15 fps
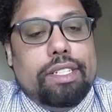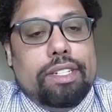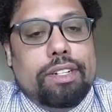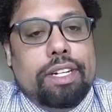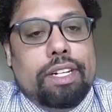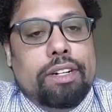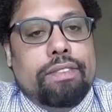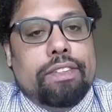
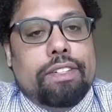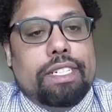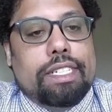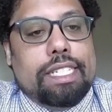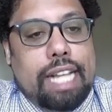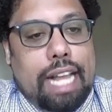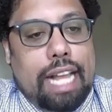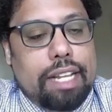turn it over to
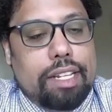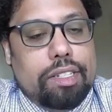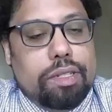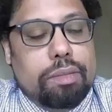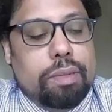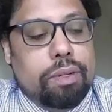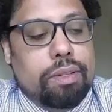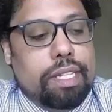Scott to
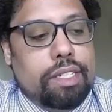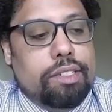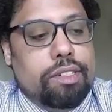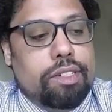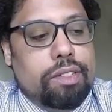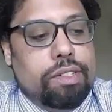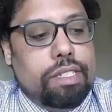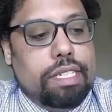both
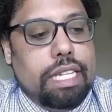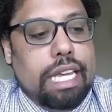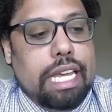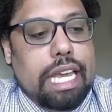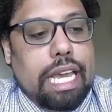introduce